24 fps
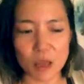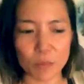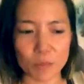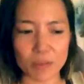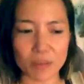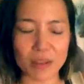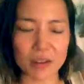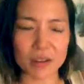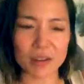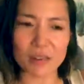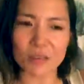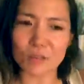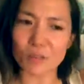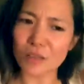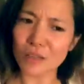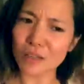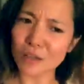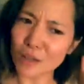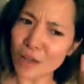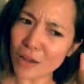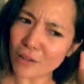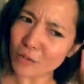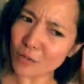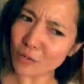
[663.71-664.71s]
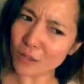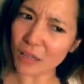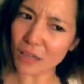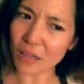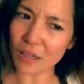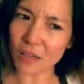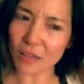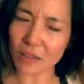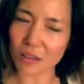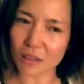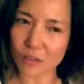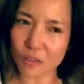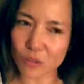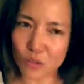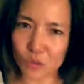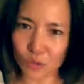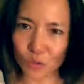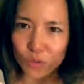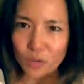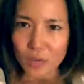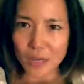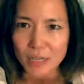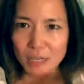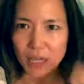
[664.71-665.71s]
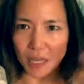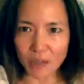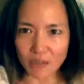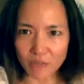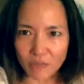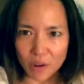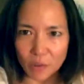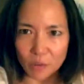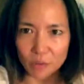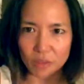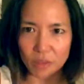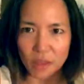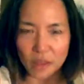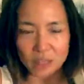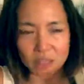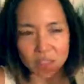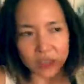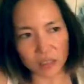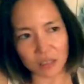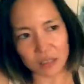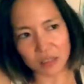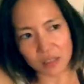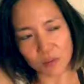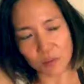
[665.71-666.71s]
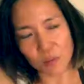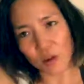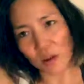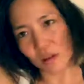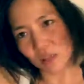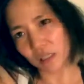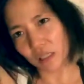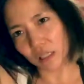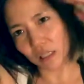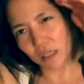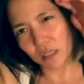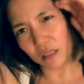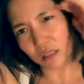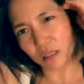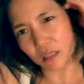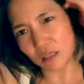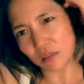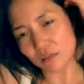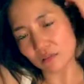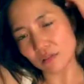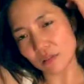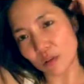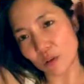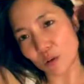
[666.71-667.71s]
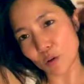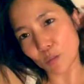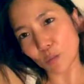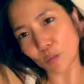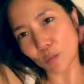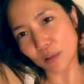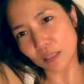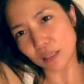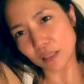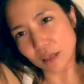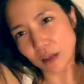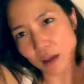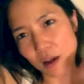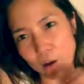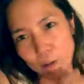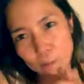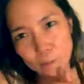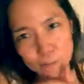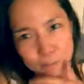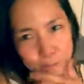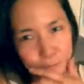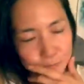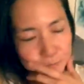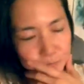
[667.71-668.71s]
But that doesn't mean you have to like choose to identify with that just because someone else sees it, you know, or points it out.